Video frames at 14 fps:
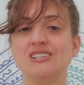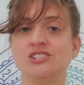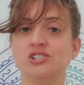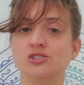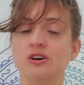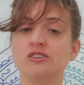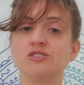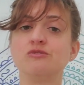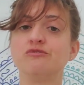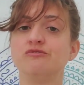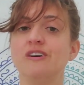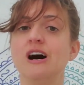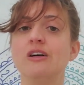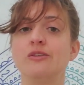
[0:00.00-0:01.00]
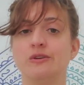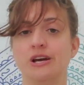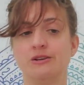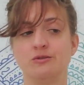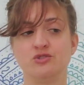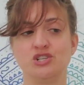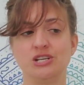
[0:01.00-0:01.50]
This is also father
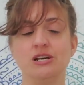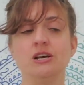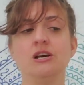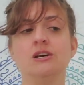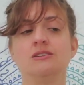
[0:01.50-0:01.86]
energy.